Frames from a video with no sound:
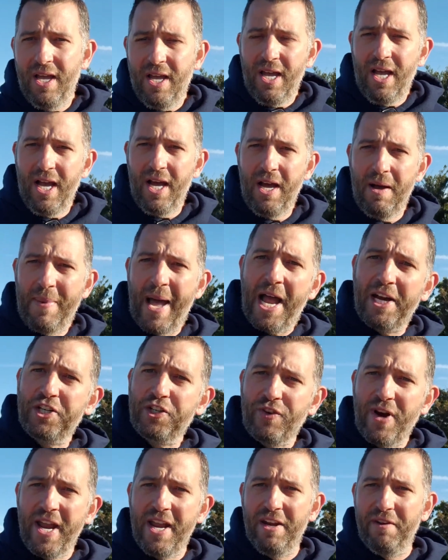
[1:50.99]
a match
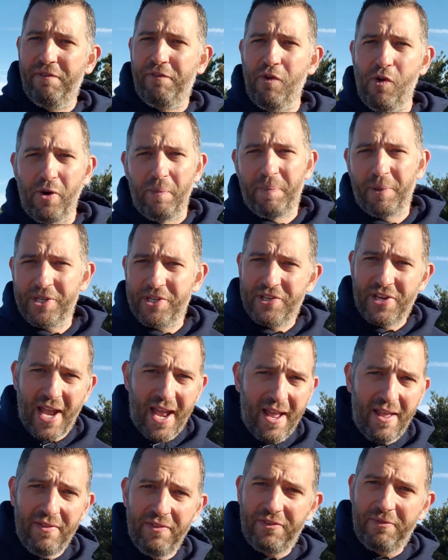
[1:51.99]
rate of
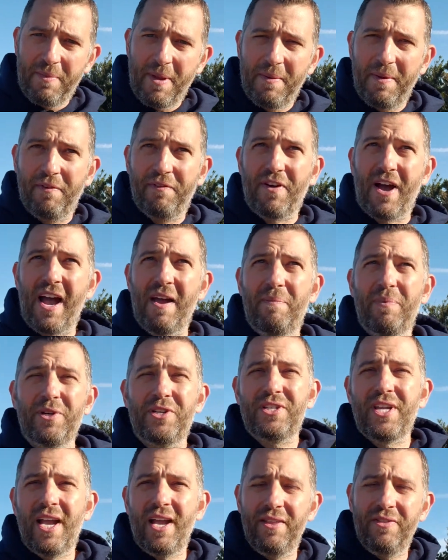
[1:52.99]
4%, maybe
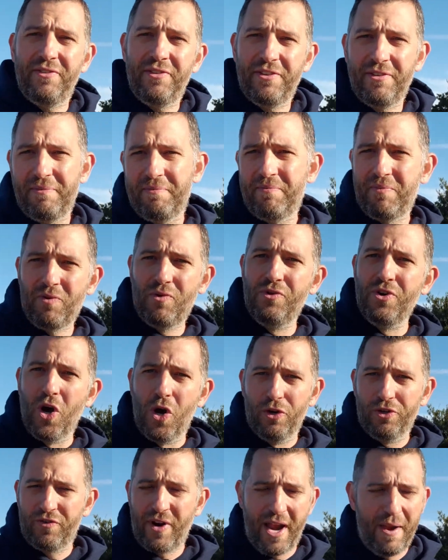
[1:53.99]
5%, who
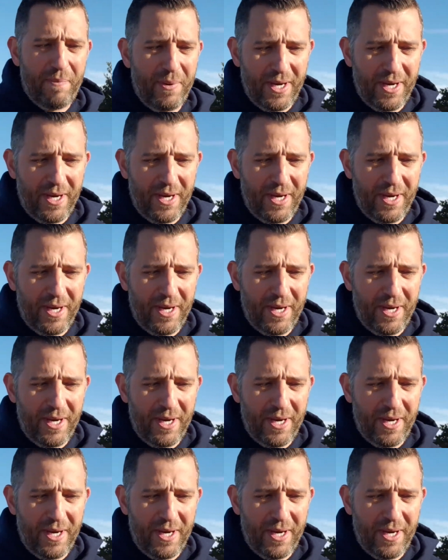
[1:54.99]
knows, right?